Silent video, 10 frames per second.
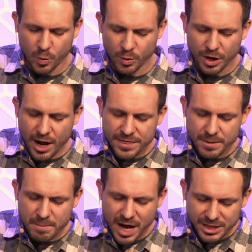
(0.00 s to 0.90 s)
or
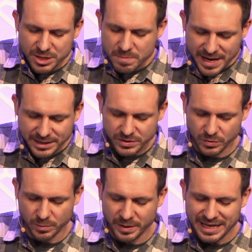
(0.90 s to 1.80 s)
the
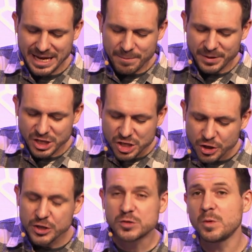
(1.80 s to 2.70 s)
monumental, but
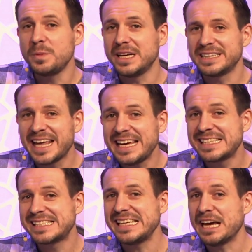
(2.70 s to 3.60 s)
yours will be a
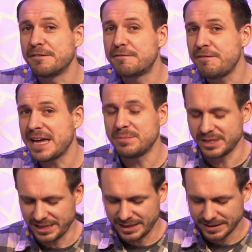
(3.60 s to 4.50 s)
legacy of
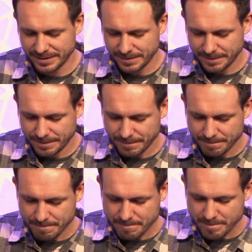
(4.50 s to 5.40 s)
family
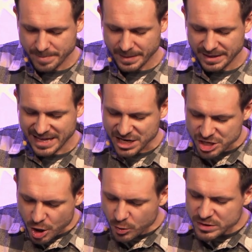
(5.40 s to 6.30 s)
that
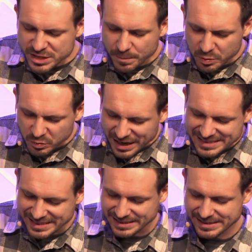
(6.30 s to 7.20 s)
knows the
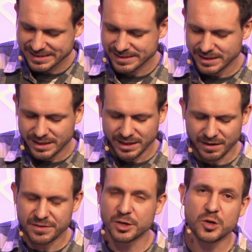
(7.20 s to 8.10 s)
presence
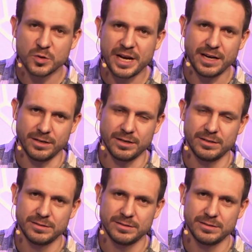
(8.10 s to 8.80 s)
of their creator.